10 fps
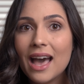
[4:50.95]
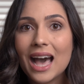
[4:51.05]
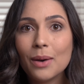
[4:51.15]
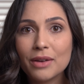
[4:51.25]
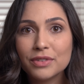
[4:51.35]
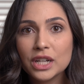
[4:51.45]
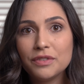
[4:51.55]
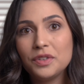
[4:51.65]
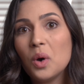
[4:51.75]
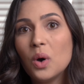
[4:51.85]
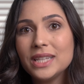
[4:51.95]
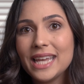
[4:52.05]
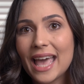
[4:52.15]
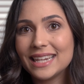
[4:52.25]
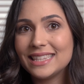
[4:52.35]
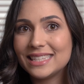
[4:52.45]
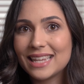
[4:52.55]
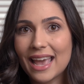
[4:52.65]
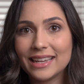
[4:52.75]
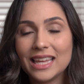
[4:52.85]
However, if you only added the
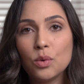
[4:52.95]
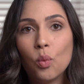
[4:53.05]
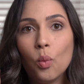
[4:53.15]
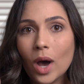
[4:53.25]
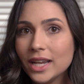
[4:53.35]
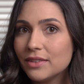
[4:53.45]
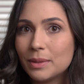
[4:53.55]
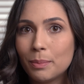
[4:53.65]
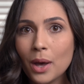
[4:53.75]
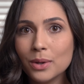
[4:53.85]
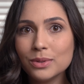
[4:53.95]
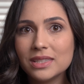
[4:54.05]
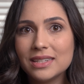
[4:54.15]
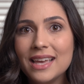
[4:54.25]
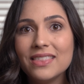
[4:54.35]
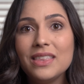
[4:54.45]
tag in one of the posts,